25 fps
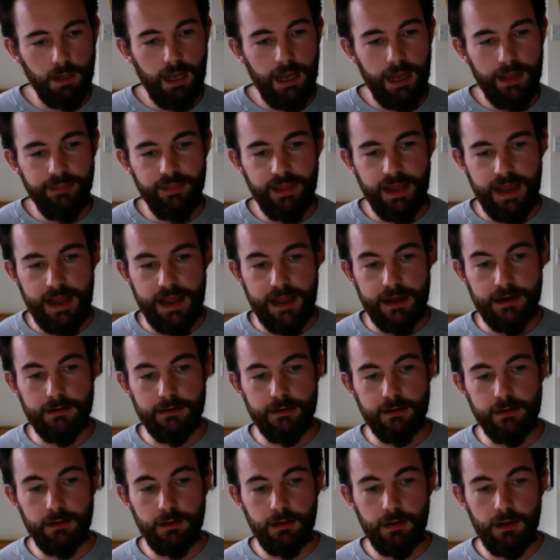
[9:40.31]
and
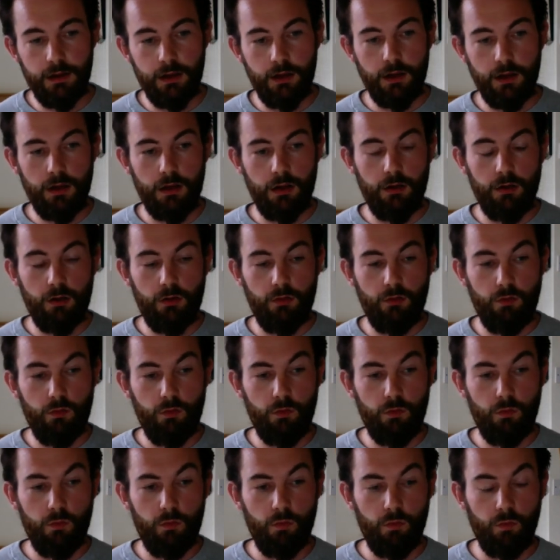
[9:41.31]
then
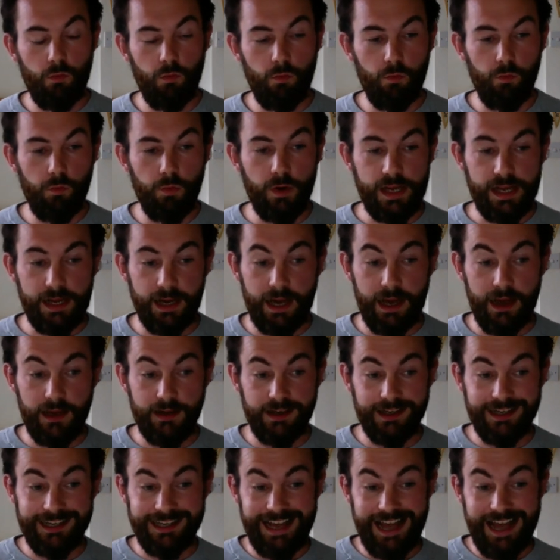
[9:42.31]
we
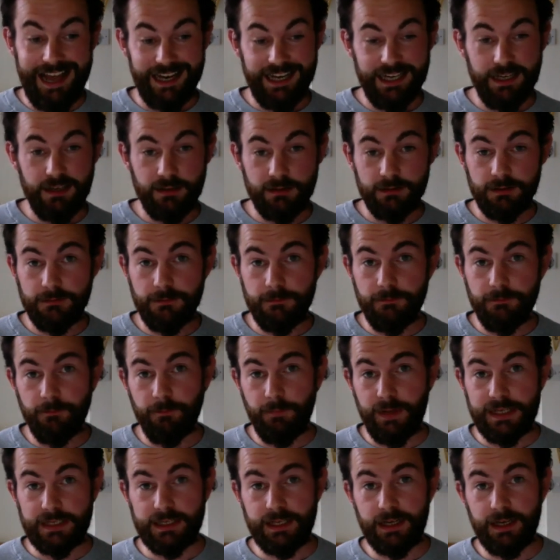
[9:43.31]
had 9
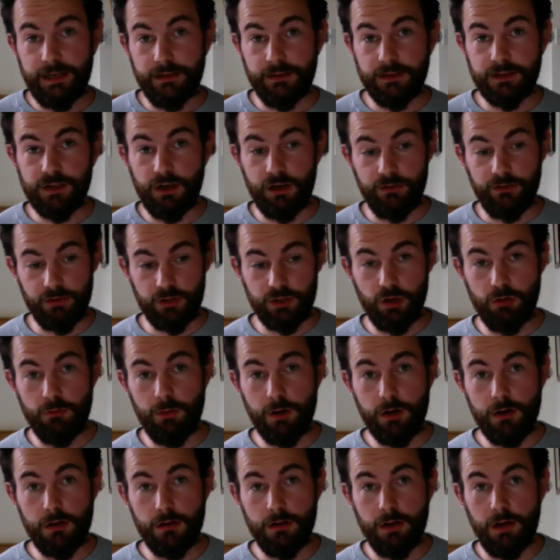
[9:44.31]
basically at the start of
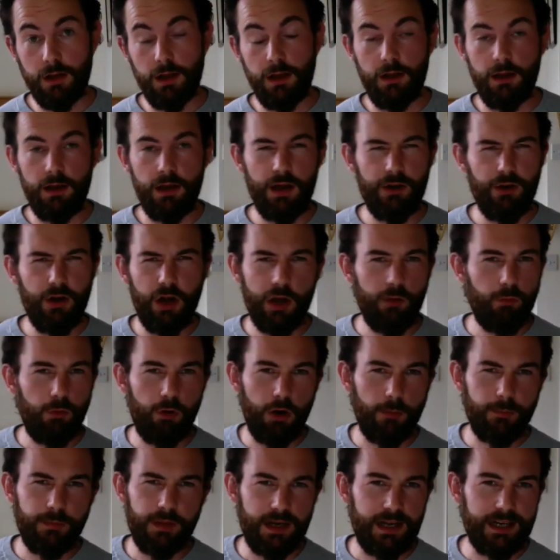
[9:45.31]
October, and now
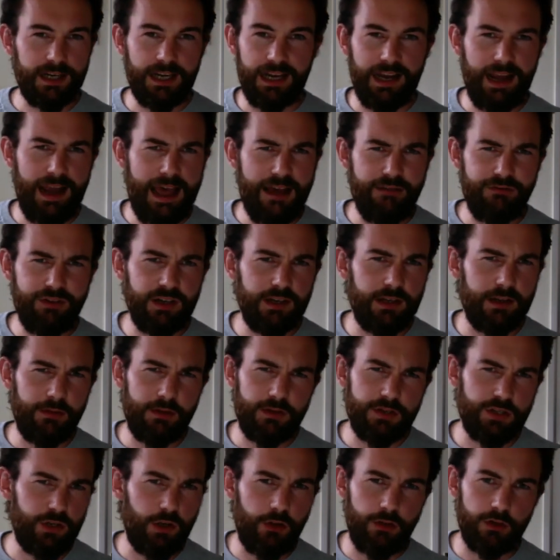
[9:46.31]
we're up to like 11, and
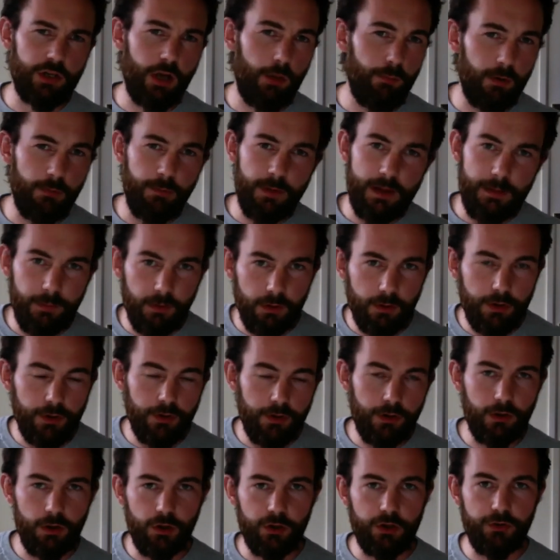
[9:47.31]
there's another couple of people
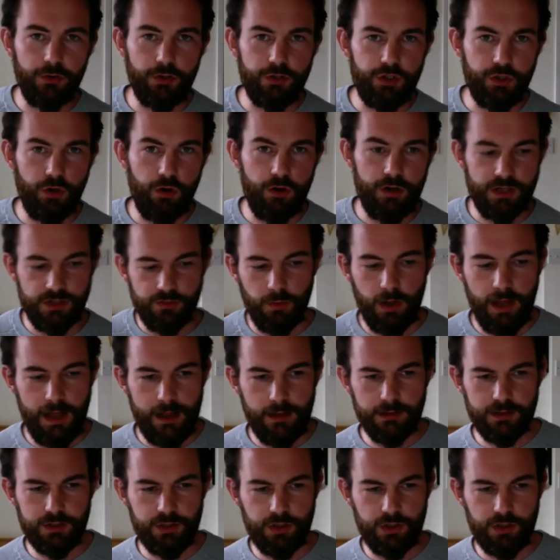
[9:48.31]
who are looking to join as well.